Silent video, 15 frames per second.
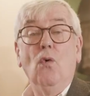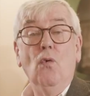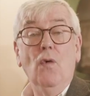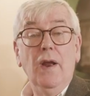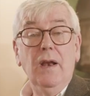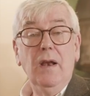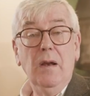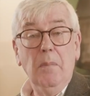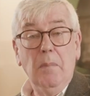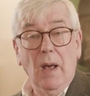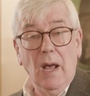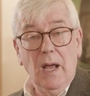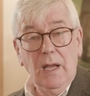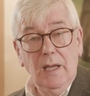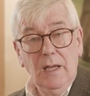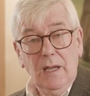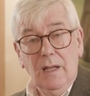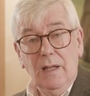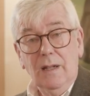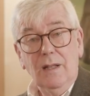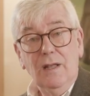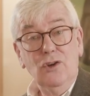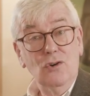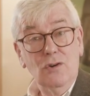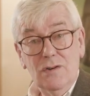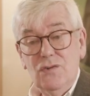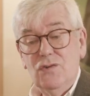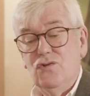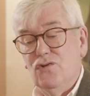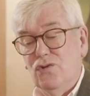written by
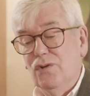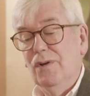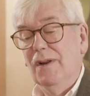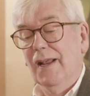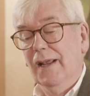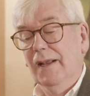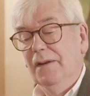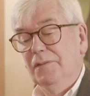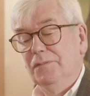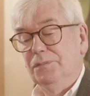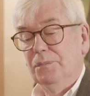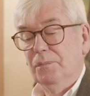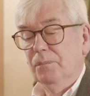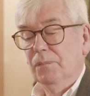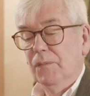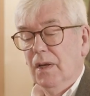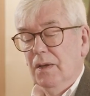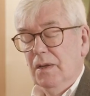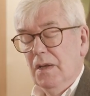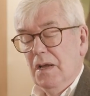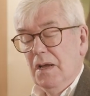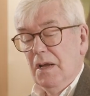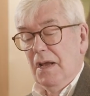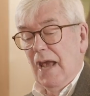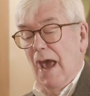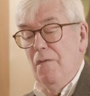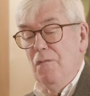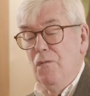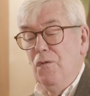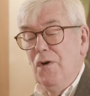yours truly.
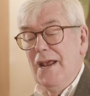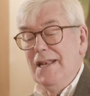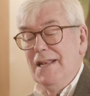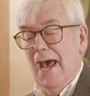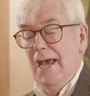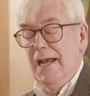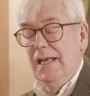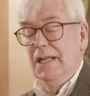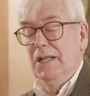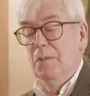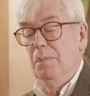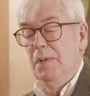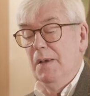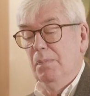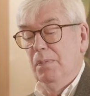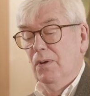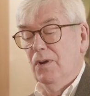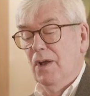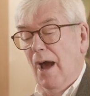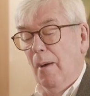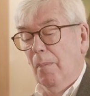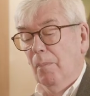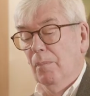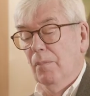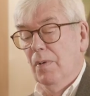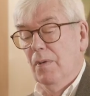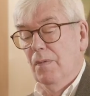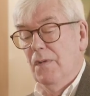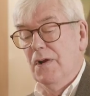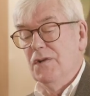Every night the people come.
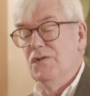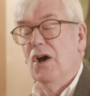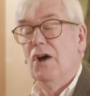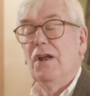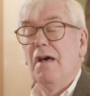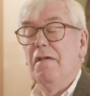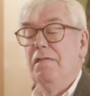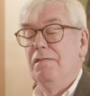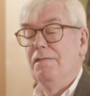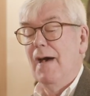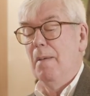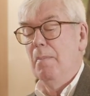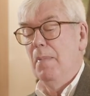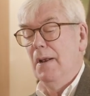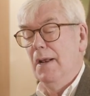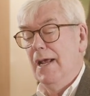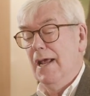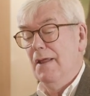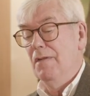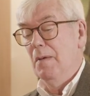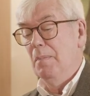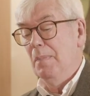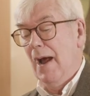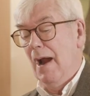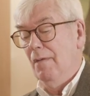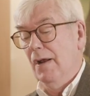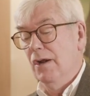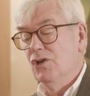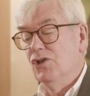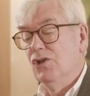There is not a family in the
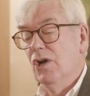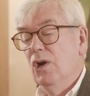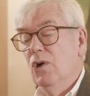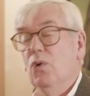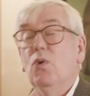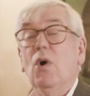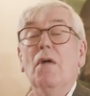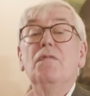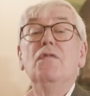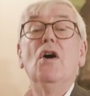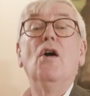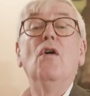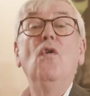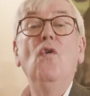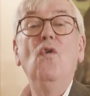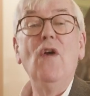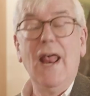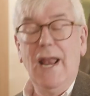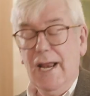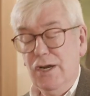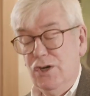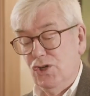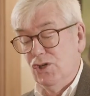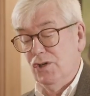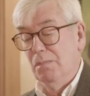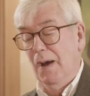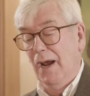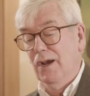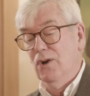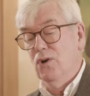parish who have not relished
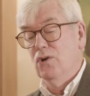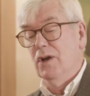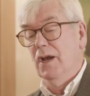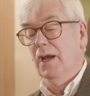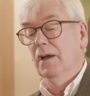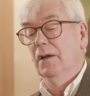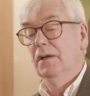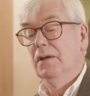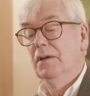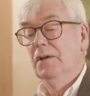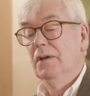by cooking.